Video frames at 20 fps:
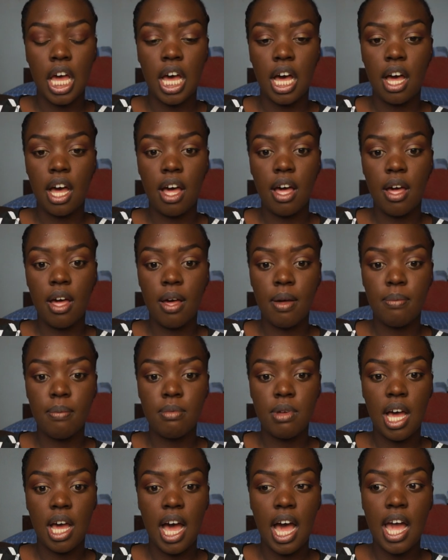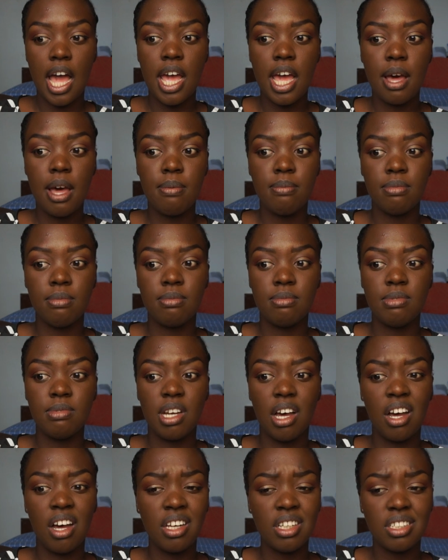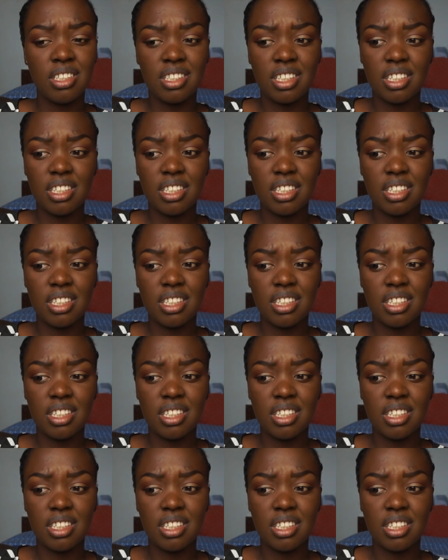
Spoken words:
I am not,